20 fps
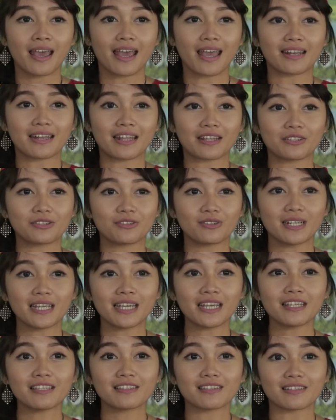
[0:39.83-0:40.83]
and
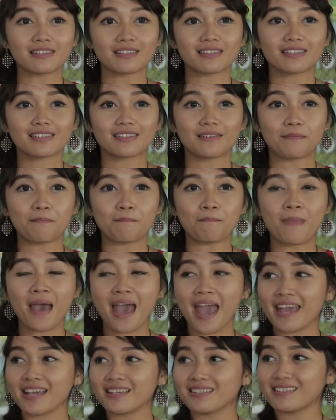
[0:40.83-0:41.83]
actually just
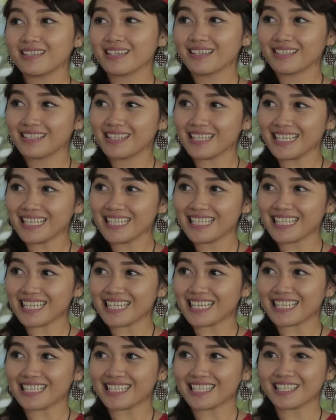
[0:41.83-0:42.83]
May 16th,
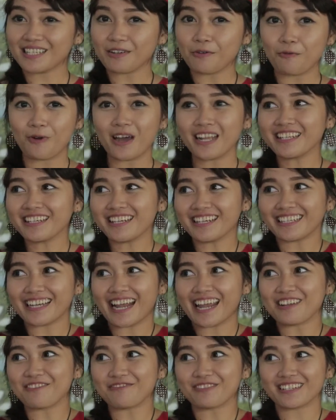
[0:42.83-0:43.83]
it's 1 year
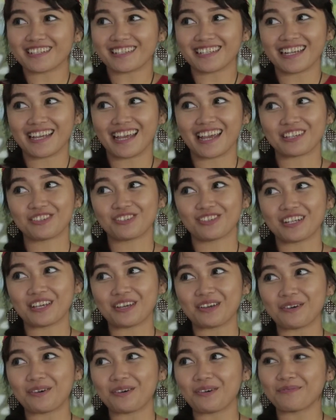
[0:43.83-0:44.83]
anniversary
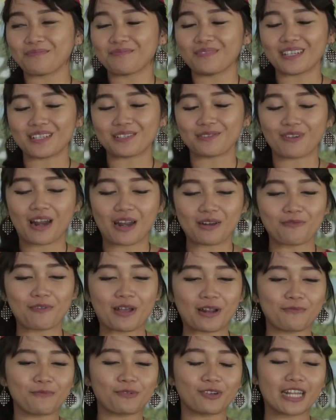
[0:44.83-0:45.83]
actually of this Ranu
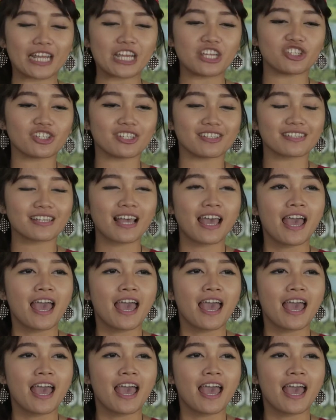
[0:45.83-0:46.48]
Welum Foundation.